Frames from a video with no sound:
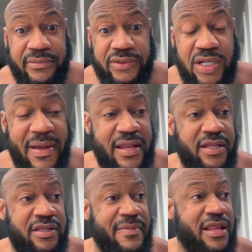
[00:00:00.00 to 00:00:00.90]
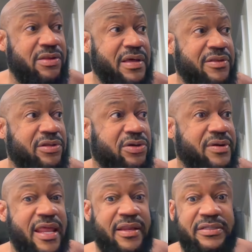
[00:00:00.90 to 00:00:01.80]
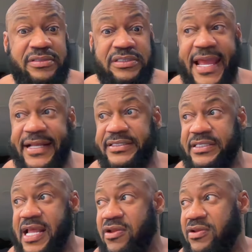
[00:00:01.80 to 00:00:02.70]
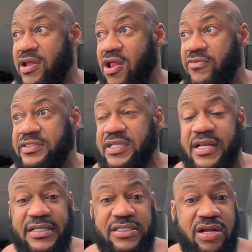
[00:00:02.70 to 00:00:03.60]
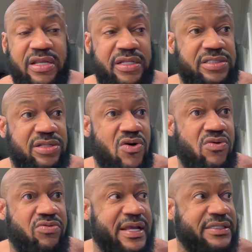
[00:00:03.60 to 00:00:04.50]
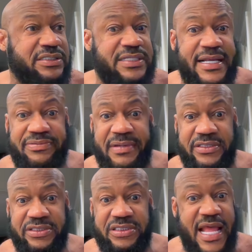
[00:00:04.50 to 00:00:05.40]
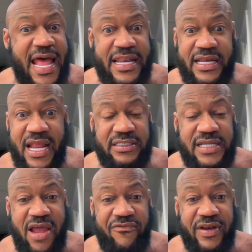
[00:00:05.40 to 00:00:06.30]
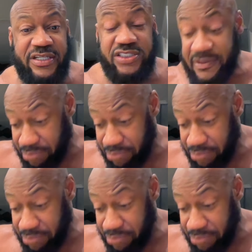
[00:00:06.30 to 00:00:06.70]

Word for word: Somehow or another, my mother learned how to text, and, I, and all of a sudden, I started getting these long, crazy text messages. I didn't have time for that shit.